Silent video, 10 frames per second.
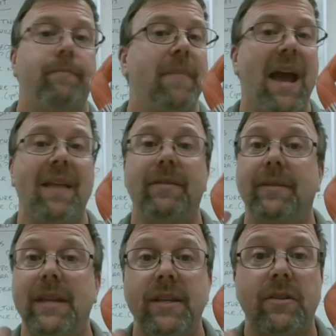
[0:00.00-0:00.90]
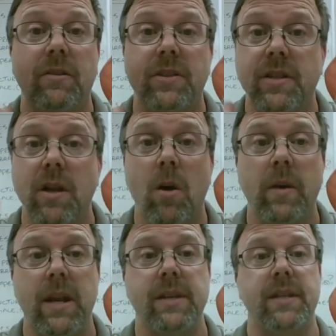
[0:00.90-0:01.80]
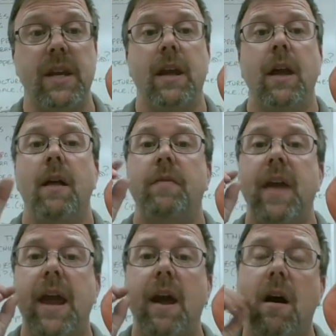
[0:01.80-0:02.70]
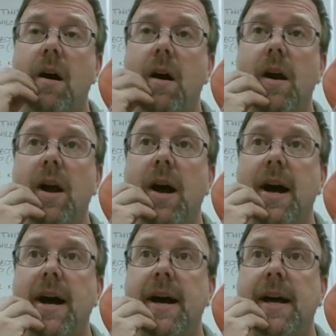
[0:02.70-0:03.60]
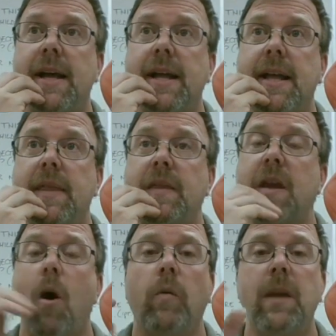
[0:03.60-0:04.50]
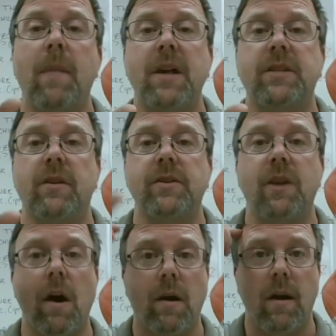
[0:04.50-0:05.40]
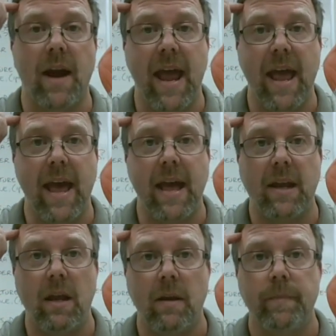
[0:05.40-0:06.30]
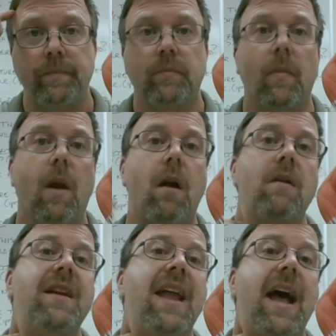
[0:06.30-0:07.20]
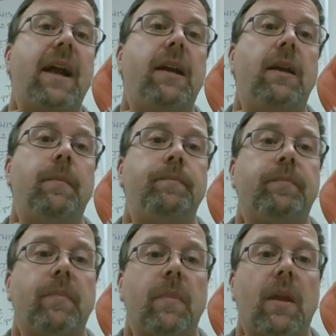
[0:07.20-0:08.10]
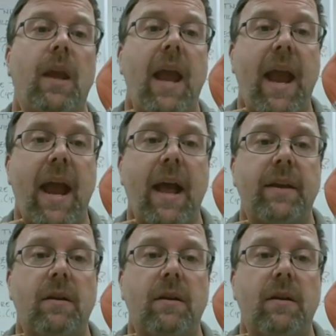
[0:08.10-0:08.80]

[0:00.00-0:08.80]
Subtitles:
And these are so easy. They are the only muscles on our head, our neck, and